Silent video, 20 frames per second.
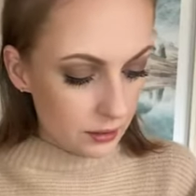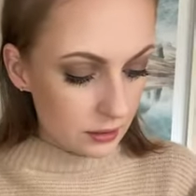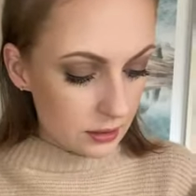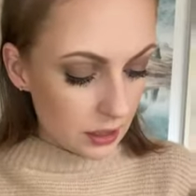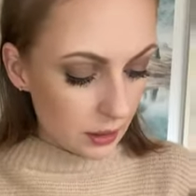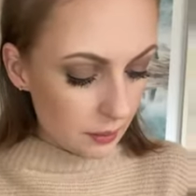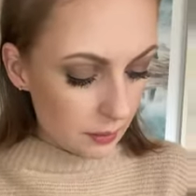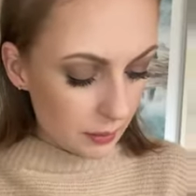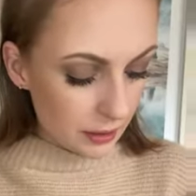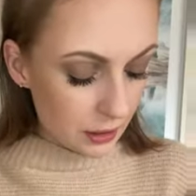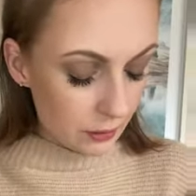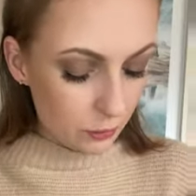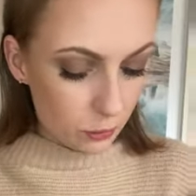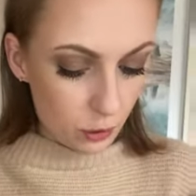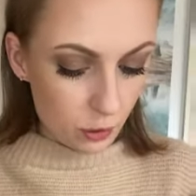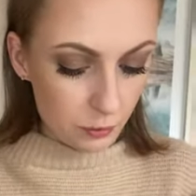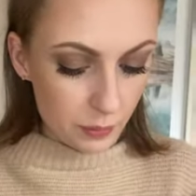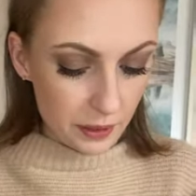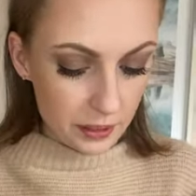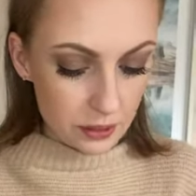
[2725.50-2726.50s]
Telling about the
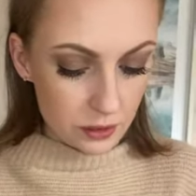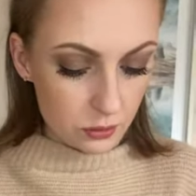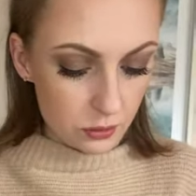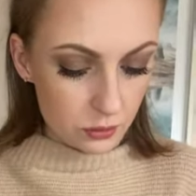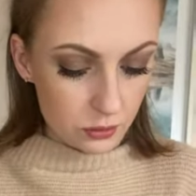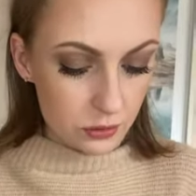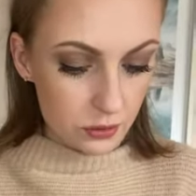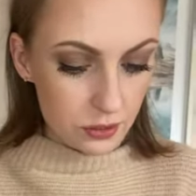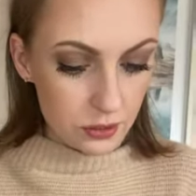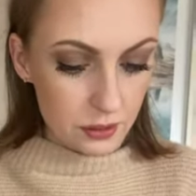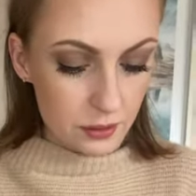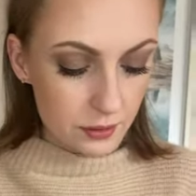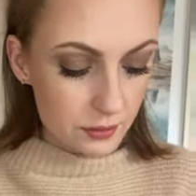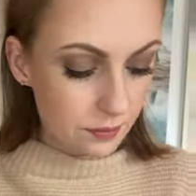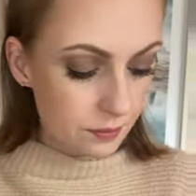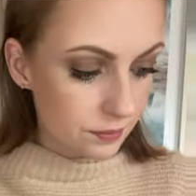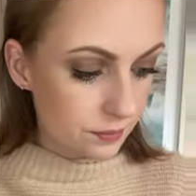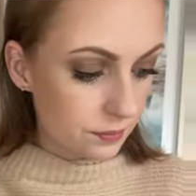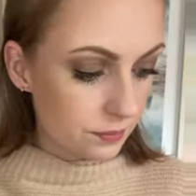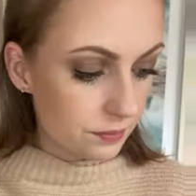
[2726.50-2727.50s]
Four of Pentacles.
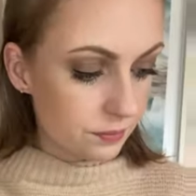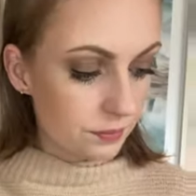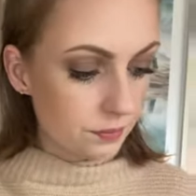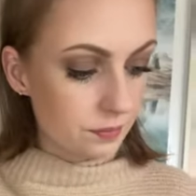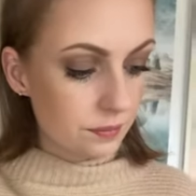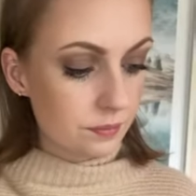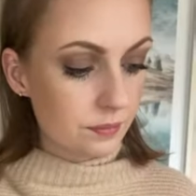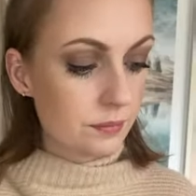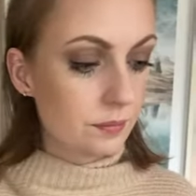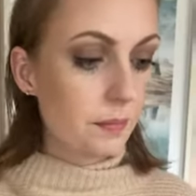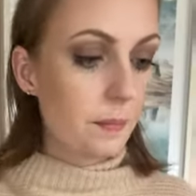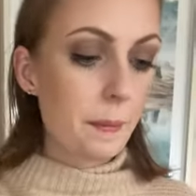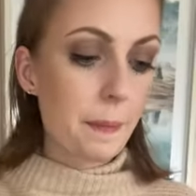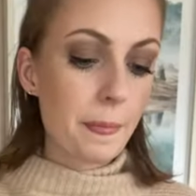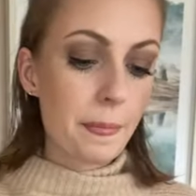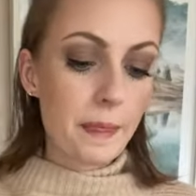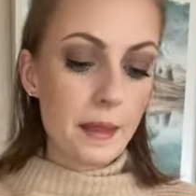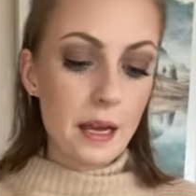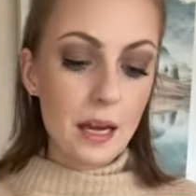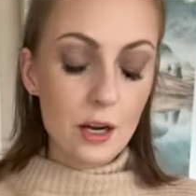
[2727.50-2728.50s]

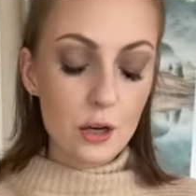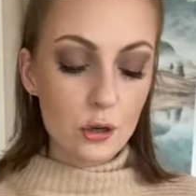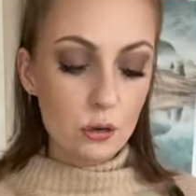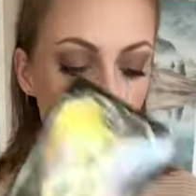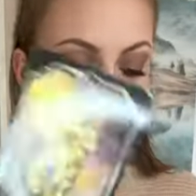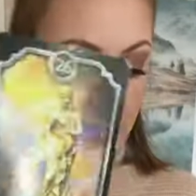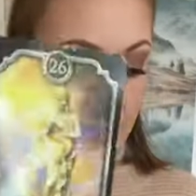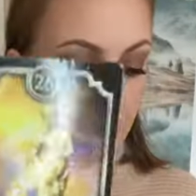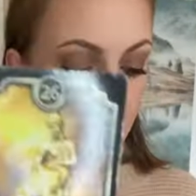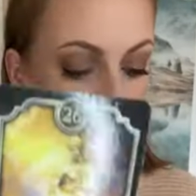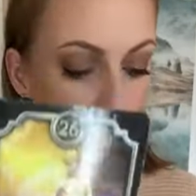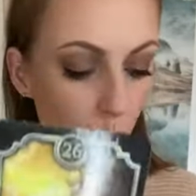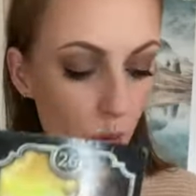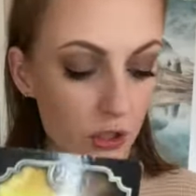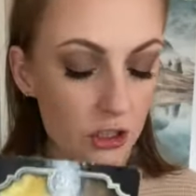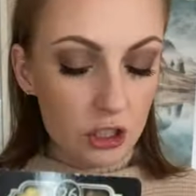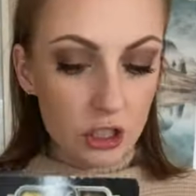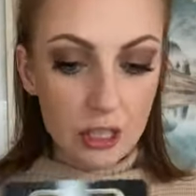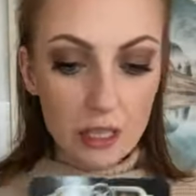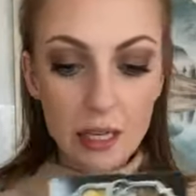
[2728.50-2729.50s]
A great
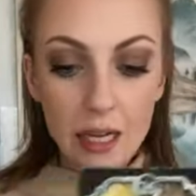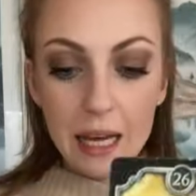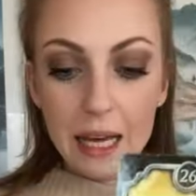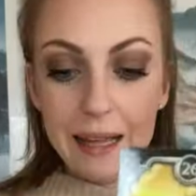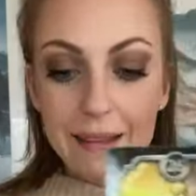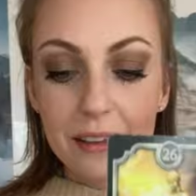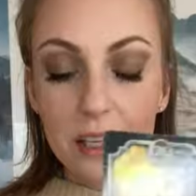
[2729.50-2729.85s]
fortune.